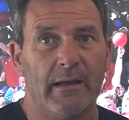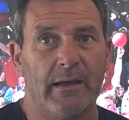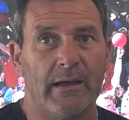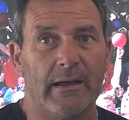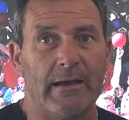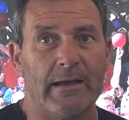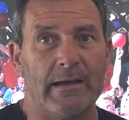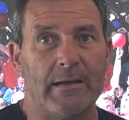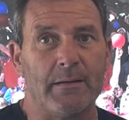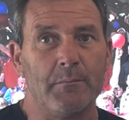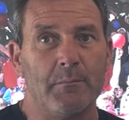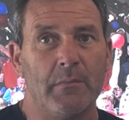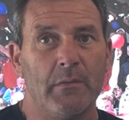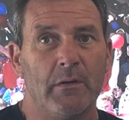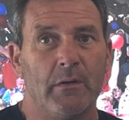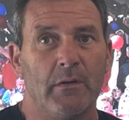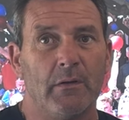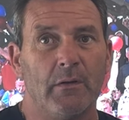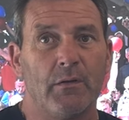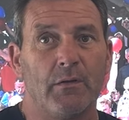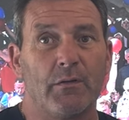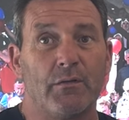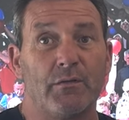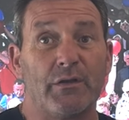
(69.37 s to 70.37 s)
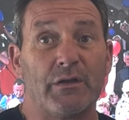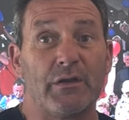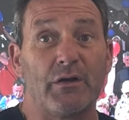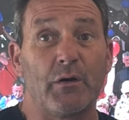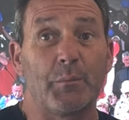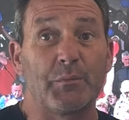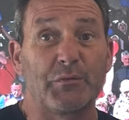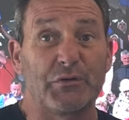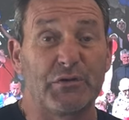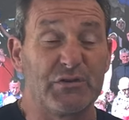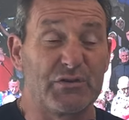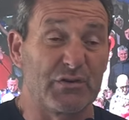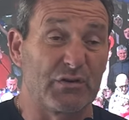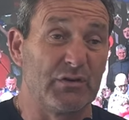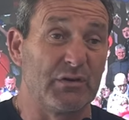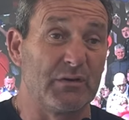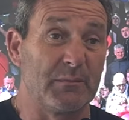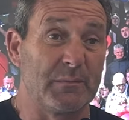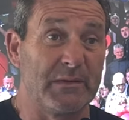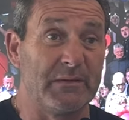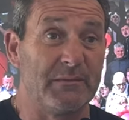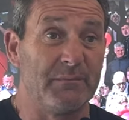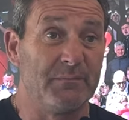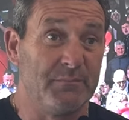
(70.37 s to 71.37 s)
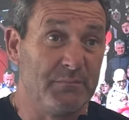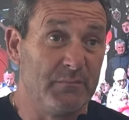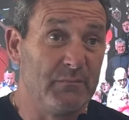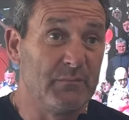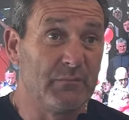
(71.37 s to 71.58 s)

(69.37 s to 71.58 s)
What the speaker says: the options are going to be,